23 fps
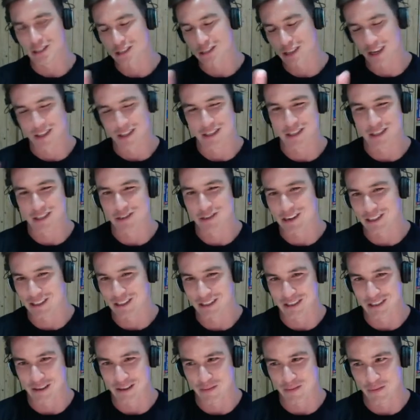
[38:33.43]
turn to
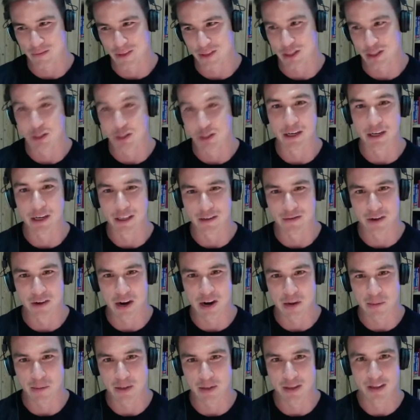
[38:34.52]
strengths in the training
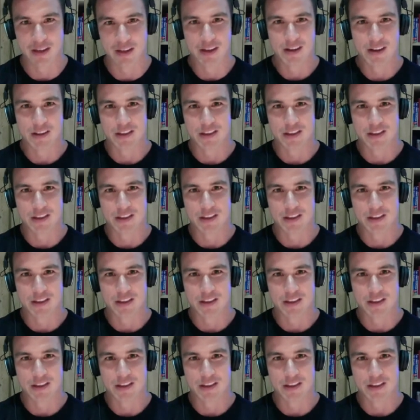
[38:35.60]
environment,